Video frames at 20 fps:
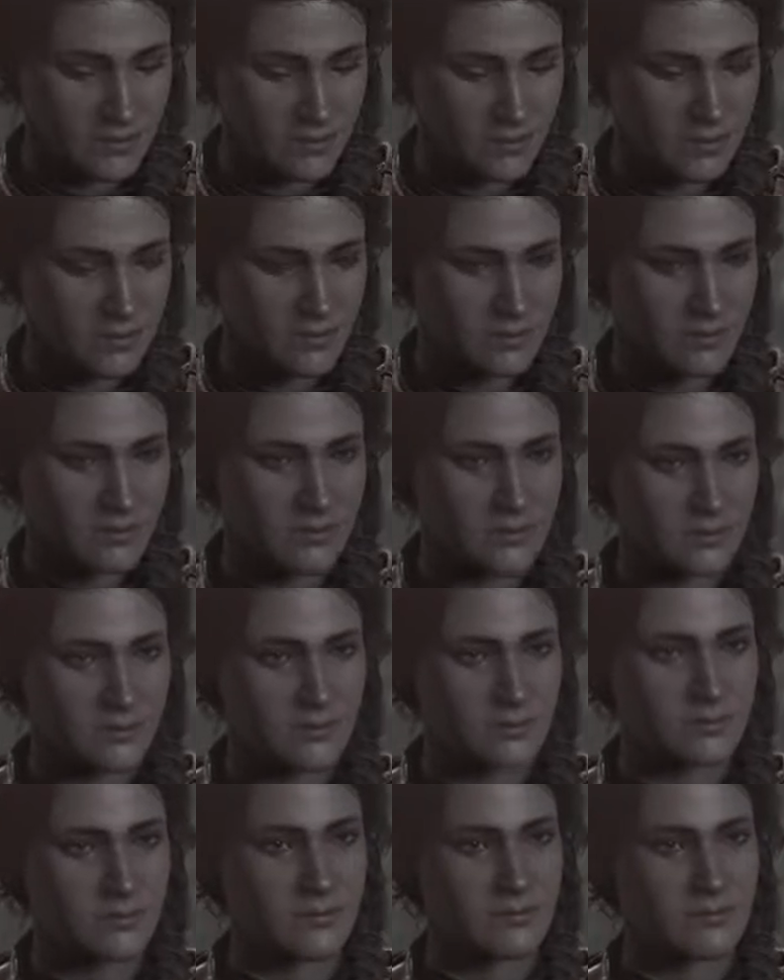
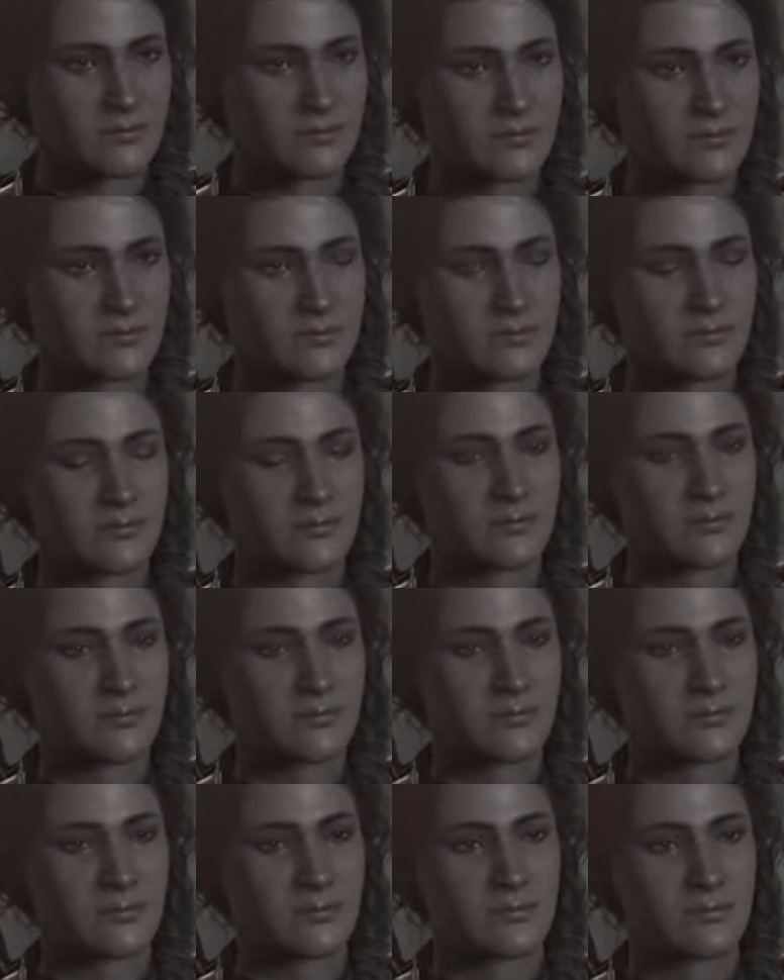
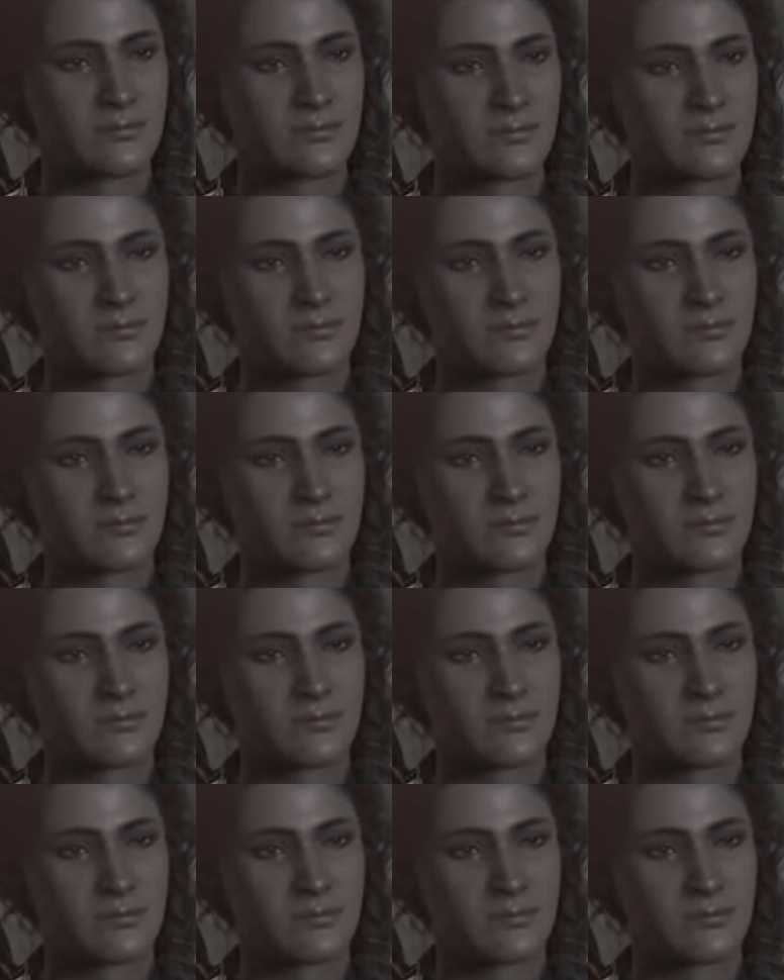(silence)